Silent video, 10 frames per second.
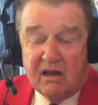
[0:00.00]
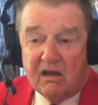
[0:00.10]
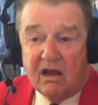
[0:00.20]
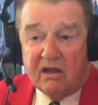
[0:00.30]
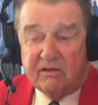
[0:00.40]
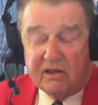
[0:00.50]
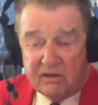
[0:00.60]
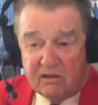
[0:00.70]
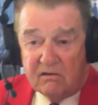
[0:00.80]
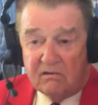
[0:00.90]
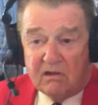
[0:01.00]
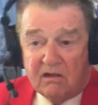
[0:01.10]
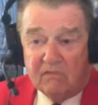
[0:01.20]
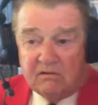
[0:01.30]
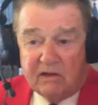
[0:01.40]
I think they'll
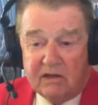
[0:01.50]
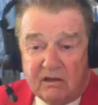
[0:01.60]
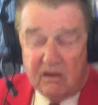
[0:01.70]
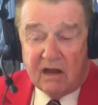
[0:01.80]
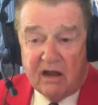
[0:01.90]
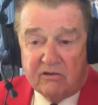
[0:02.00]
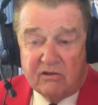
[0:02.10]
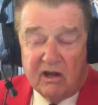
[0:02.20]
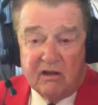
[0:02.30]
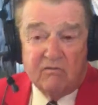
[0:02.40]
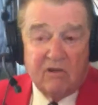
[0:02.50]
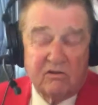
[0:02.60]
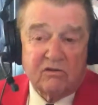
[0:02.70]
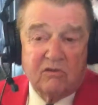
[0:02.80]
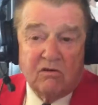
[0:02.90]
lead the National League in
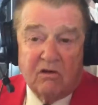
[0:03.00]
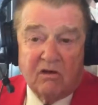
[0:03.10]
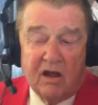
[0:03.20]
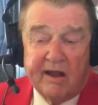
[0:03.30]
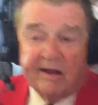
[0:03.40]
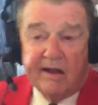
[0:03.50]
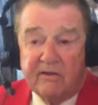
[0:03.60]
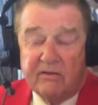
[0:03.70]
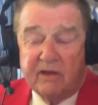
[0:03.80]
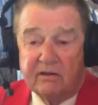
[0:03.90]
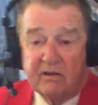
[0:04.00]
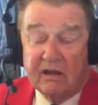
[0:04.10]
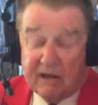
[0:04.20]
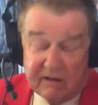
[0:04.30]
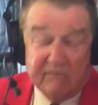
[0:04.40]
runs scored, and I think
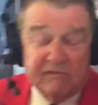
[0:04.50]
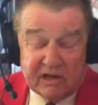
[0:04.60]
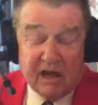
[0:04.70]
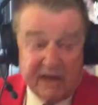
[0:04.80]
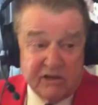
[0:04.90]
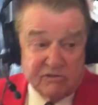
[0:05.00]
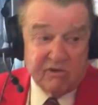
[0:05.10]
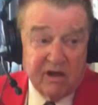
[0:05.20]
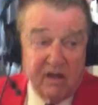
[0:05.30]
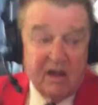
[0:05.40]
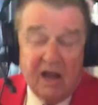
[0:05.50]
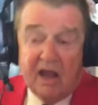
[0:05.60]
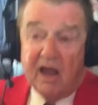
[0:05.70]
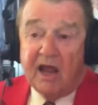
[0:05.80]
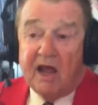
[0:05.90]
without injury.
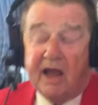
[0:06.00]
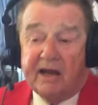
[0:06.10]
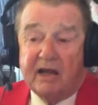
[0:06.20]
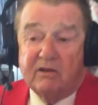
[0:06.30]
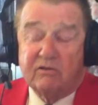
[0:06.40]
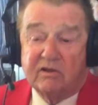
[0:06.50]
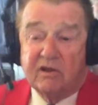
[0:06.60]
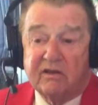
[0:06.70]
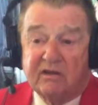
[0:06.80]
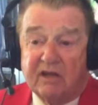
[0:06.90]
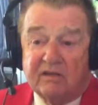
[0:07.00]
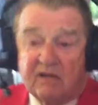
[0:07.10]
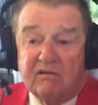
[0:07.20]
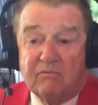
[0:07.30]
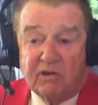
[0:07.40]
And I do think that
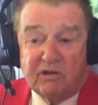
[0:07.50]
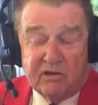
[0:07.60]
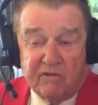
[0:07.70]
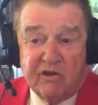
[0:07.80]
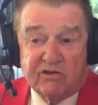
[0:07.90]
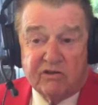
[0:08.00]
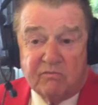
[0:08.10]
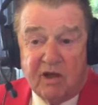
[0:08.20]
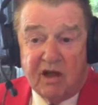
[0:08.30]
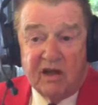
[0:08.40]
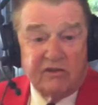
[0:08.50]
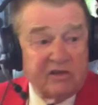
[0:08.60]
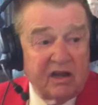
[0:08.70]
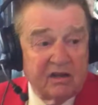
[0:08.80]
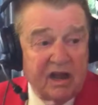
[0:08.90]
they'll win the division by at
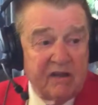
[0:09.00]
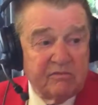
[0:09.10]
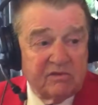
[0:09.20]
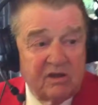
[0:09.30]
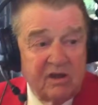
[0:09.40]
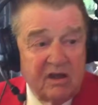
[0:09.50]
least 10 games.